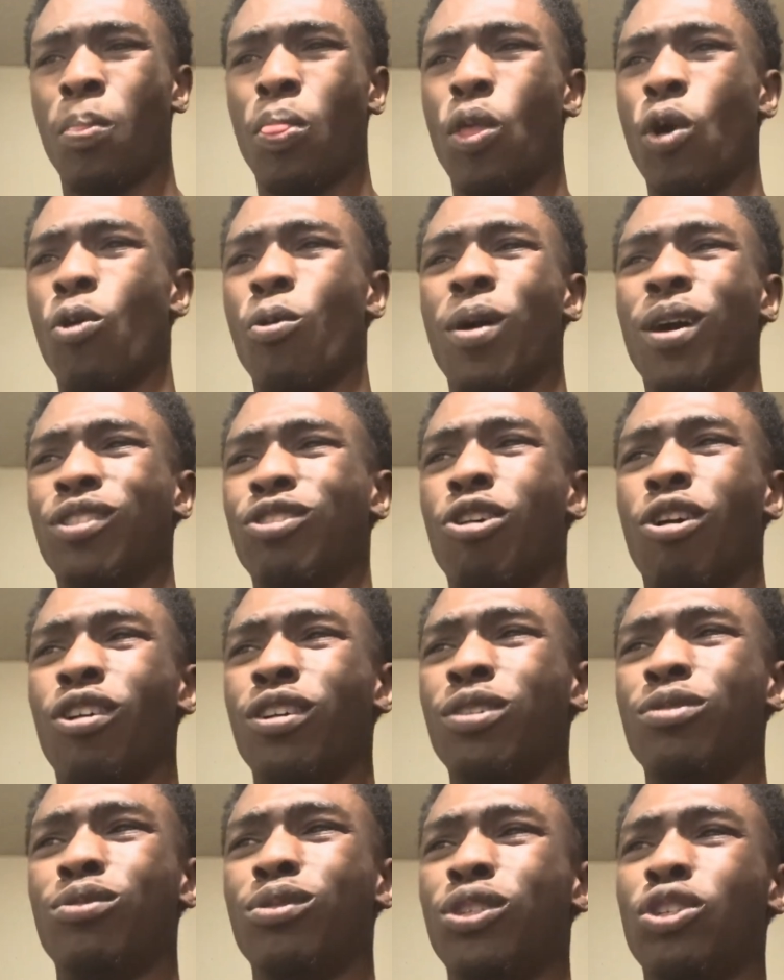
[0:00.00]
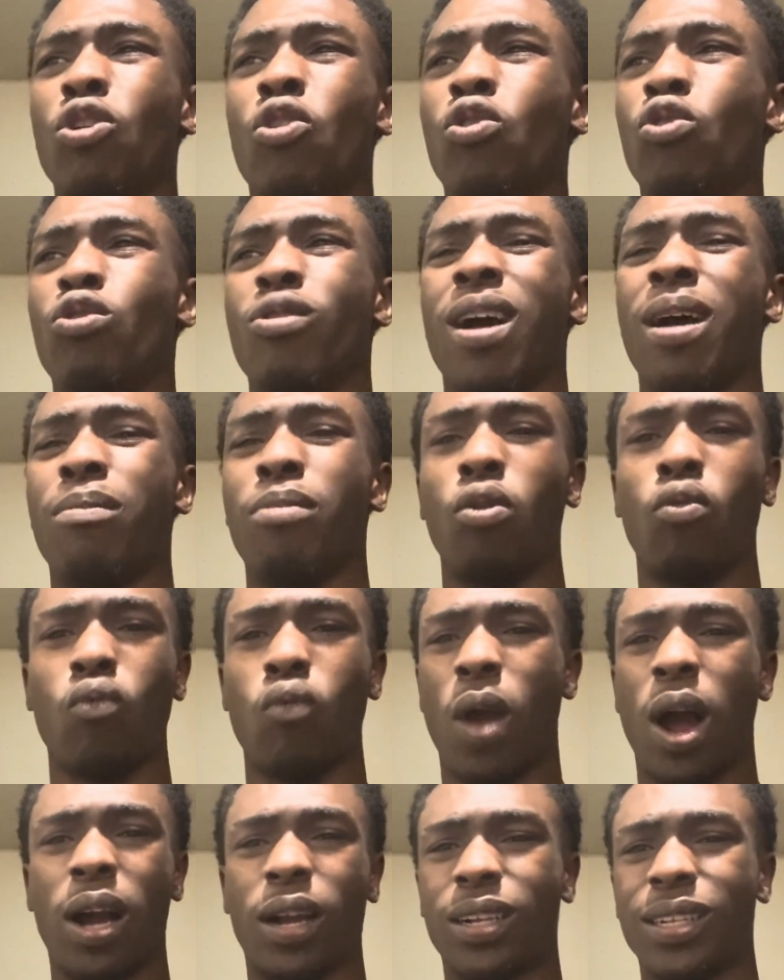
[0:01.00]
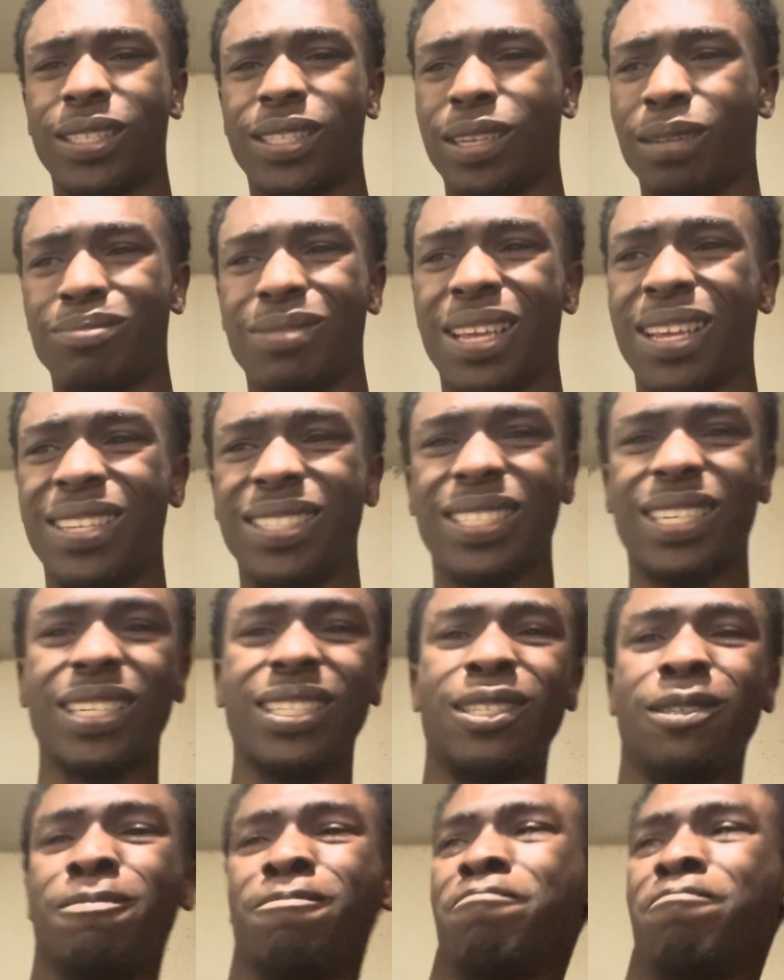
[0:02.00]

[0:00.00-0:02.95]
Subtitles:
Or I thought he was gonna grab a rock or something and just